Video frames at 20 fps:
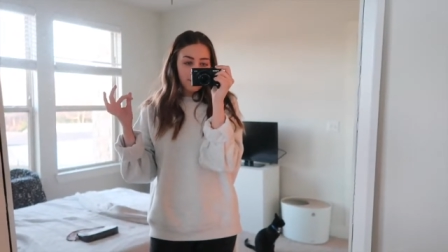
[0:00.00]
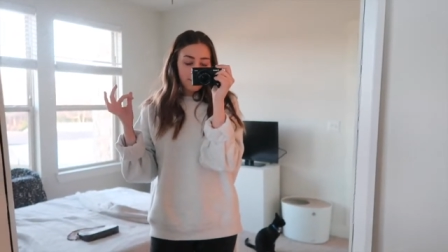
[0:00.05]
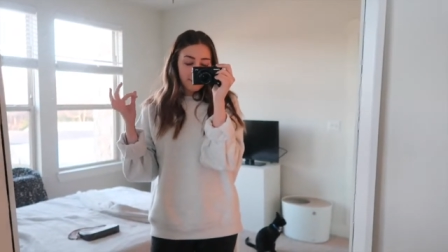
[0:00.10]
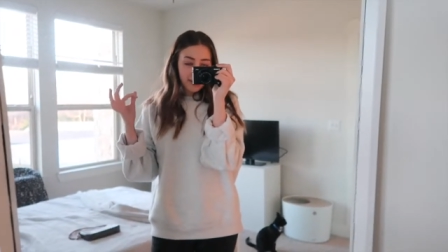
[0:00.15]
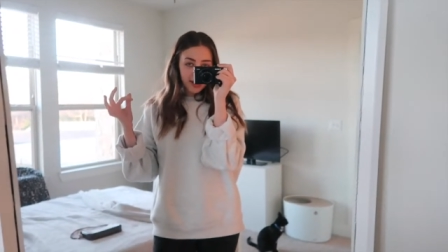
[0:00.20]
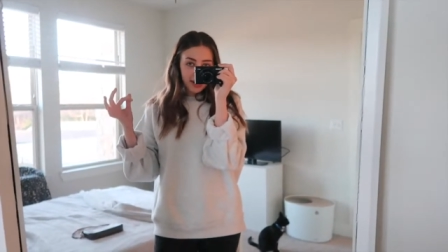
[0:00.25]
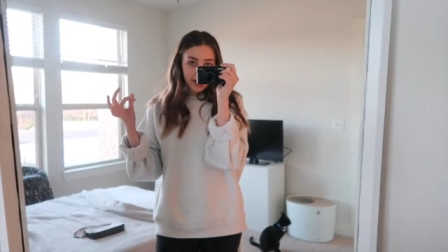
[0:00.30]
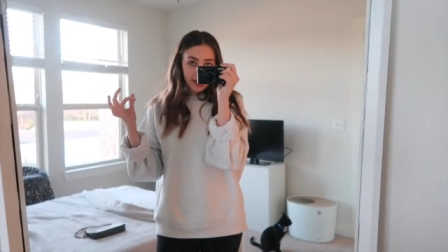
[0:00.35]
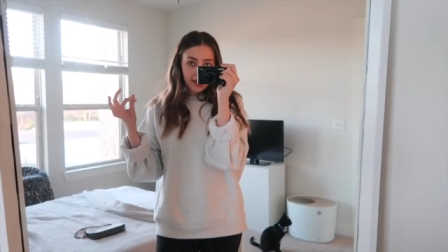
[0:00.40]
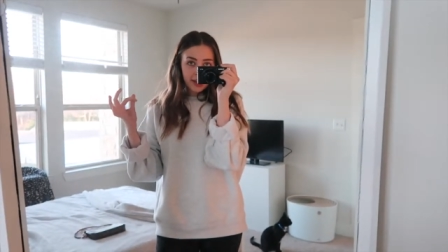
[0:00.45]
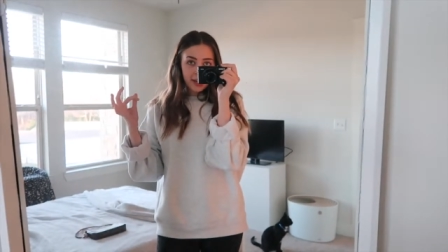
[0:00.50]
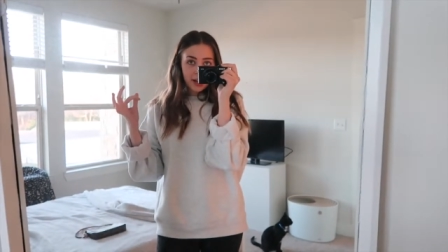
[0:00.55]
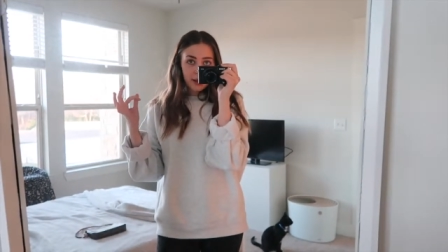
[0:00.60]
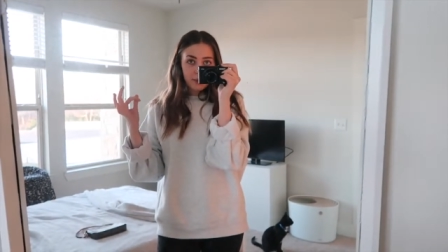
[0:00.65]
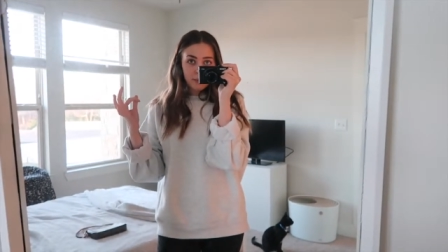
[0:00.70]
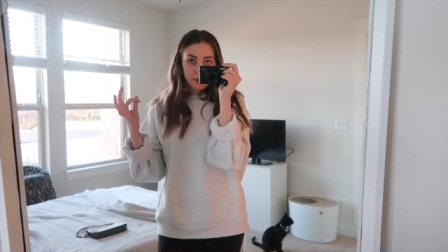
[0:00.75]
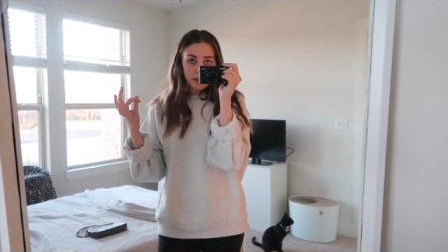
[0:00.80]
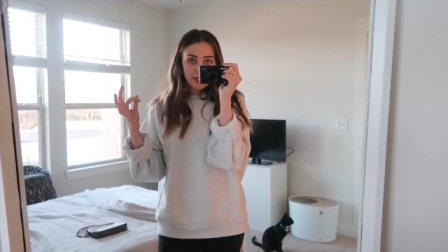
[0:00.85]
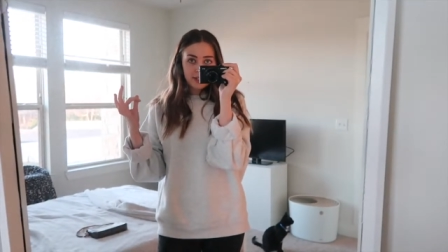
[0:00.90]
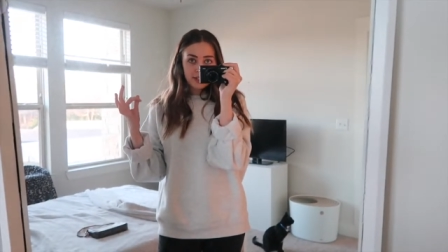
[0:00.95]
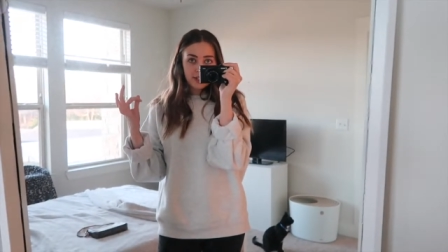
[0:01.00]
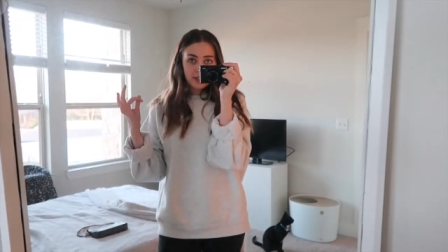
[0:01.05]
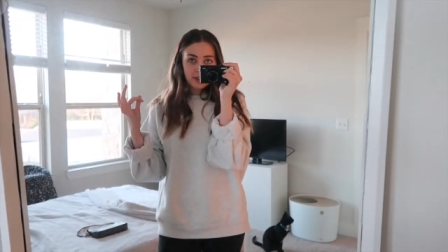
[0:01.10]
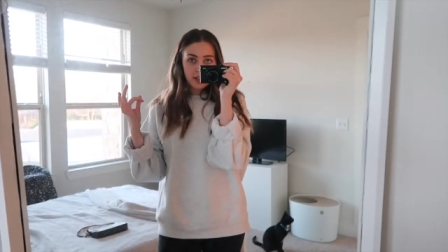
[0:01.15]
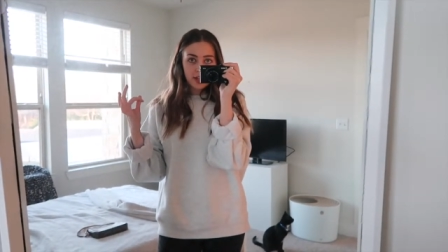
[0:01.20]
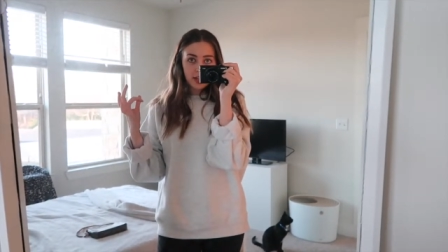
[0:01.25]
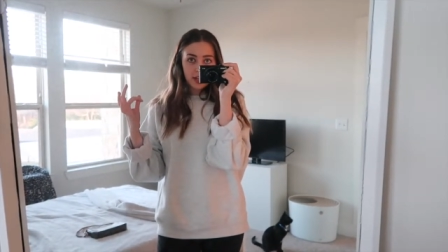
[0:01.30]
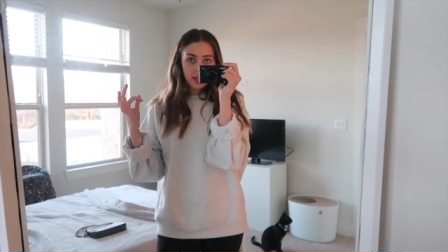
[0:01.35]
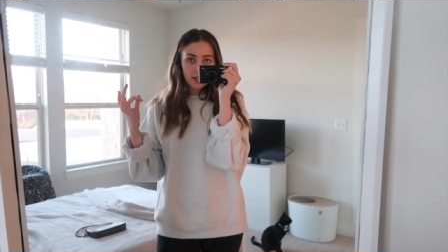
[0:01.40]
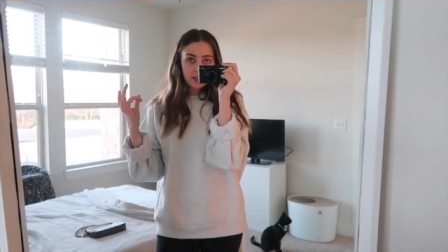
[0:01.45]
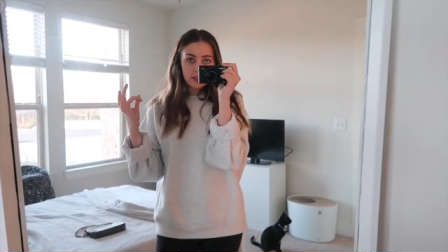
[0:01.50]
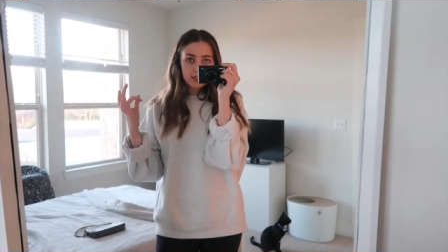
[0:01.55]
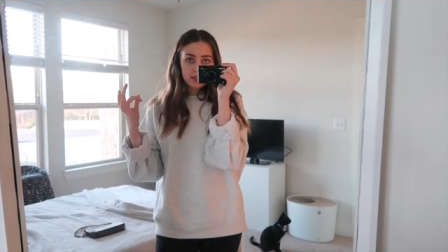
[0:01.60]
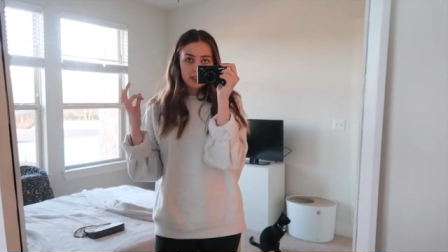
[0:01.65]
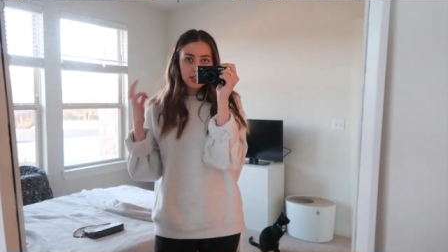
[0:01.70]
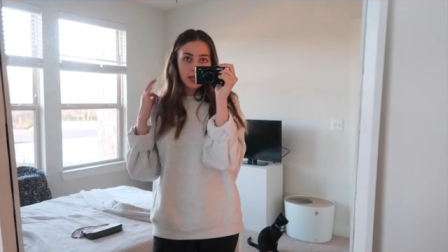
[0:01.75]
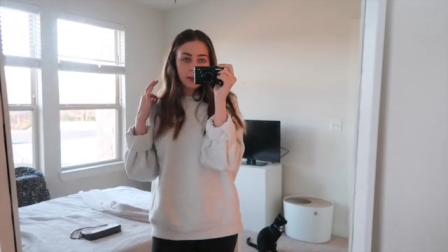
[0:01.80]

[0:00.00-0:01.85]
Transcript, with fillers: many amazing things.